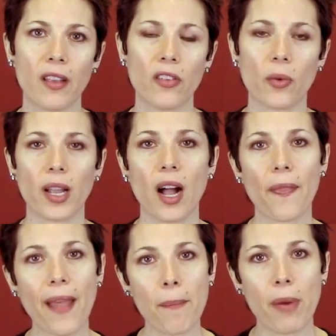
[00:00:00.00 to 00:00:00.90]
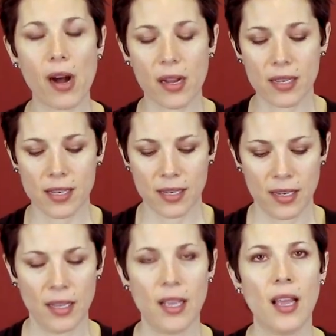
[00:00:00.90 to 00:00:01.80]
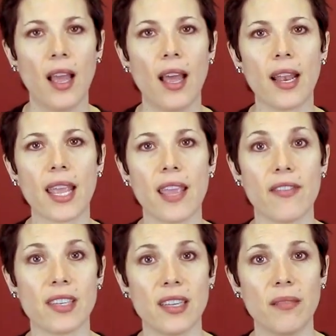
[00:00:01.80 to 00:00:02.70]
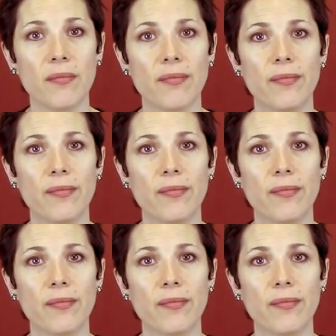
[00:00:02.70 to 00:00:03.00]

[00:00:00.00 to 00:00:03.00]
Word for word: So I got that box and I gave it to him.